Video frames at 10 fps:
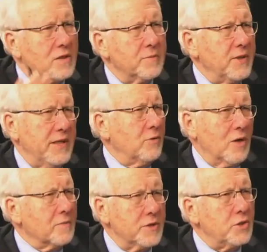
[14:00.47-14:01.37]
completely mm -hmm.
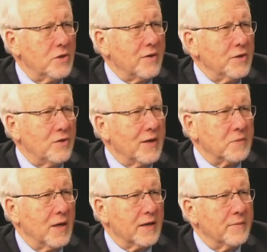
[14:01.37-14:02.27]
wrong, but you know you know what I'm
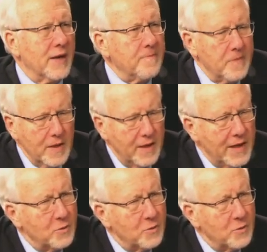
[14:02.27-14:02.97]
talking about. It